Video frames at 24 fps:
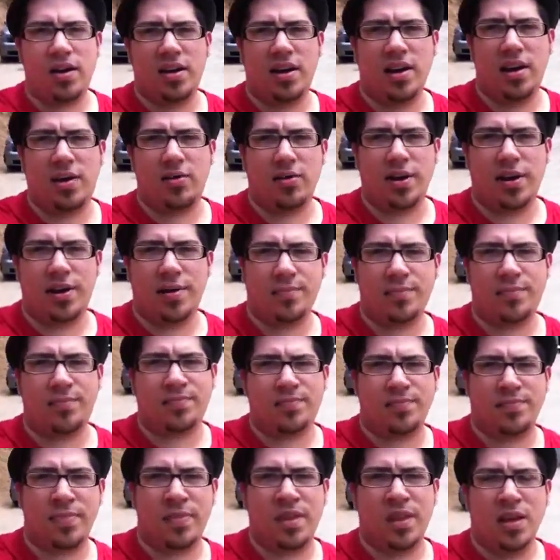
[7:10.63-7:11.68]
Anyway,
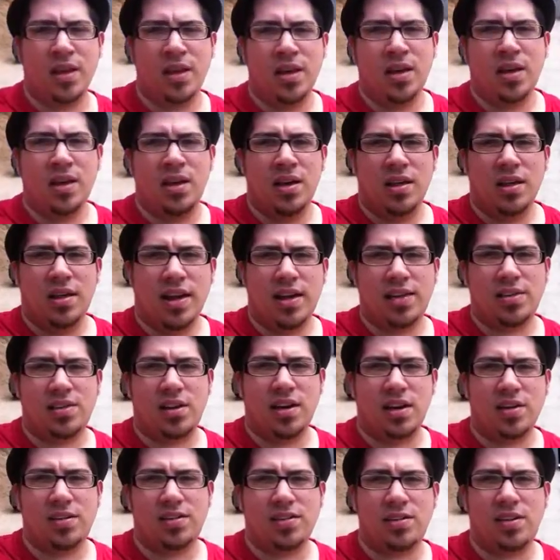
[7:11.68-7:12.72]
that's
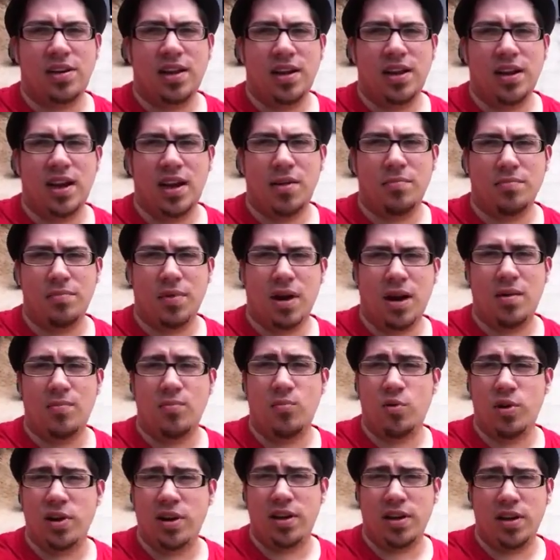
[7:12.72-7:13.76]
us, and
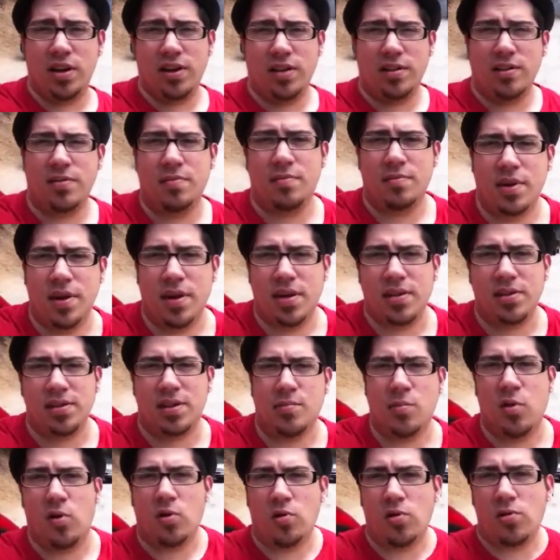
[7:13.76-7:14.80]
I'm winded because
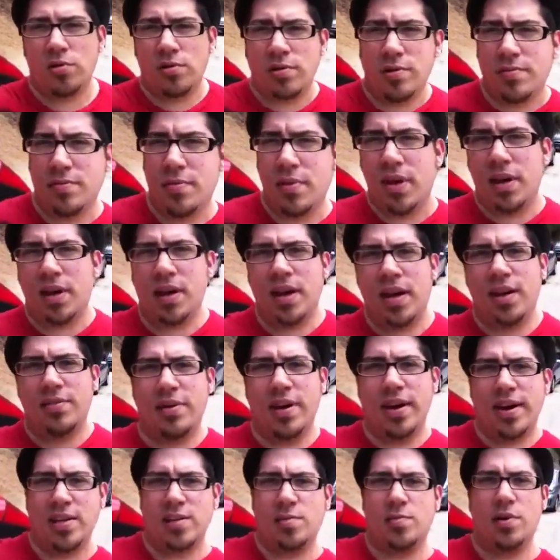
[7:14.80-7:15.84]
I'm old and I have
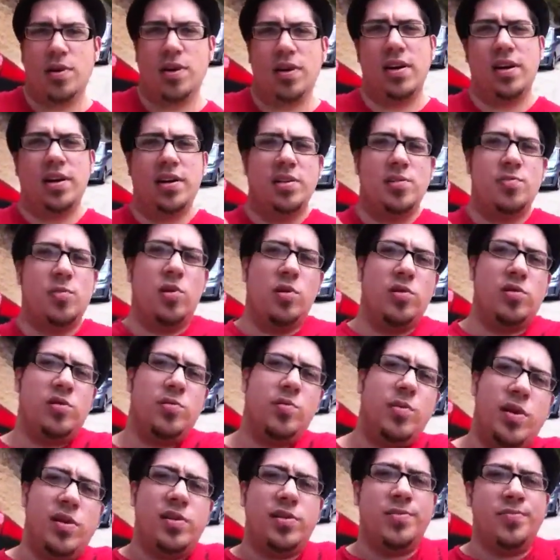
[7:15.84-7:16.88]
asthma and I smoke too
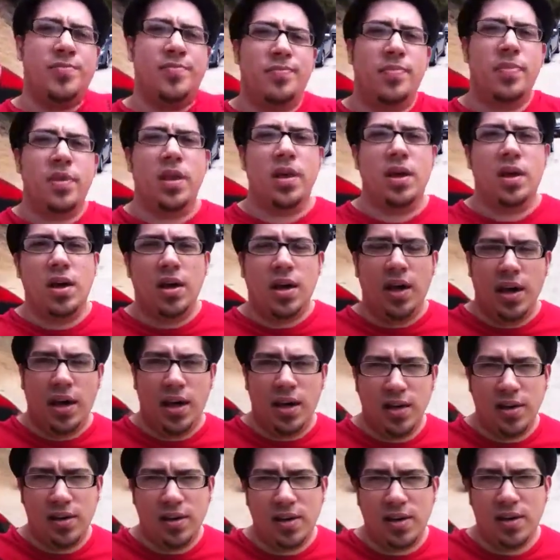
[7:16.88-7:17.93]
much,
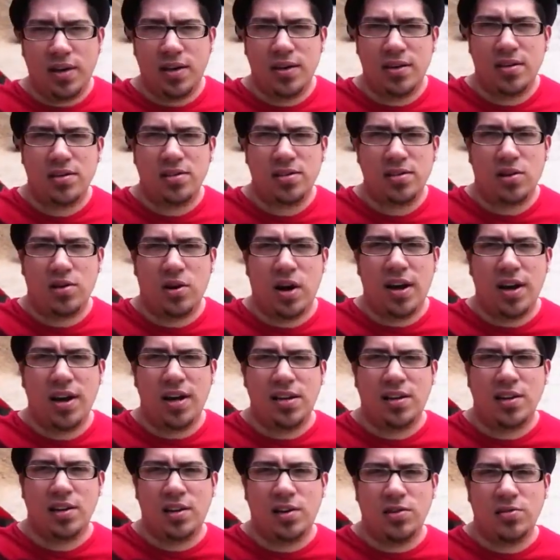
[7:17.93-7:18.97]
and so I
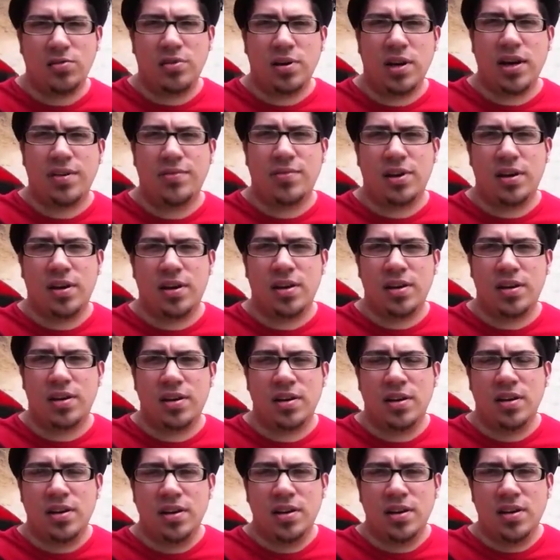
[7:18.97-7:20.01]
need to go have a
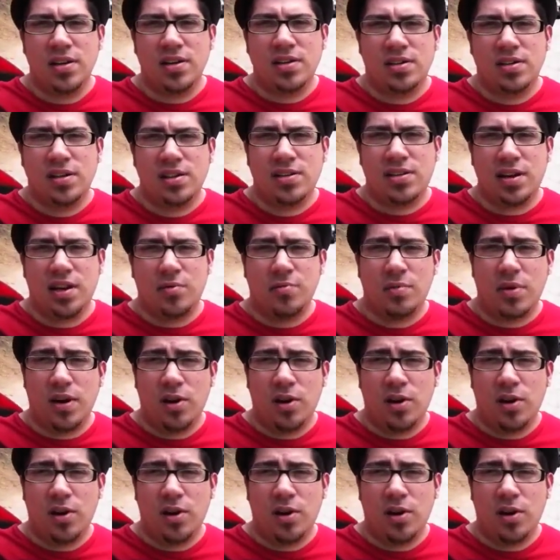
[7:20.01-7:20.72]
sit down.